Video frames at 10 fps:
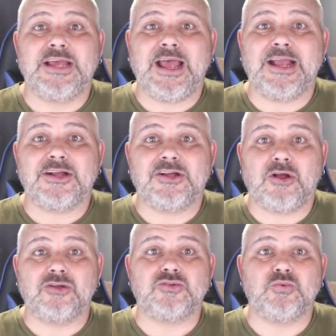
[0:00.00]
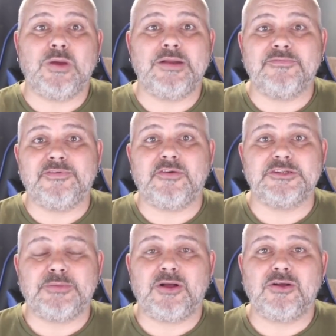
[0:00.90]
at Castlewellan
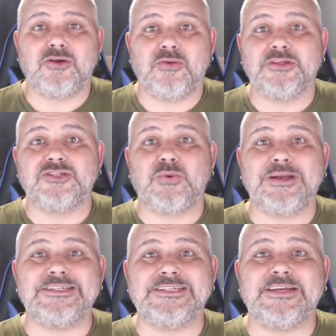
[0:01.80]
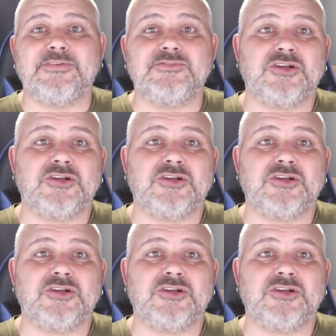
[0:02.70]
Forest Park on the 26th of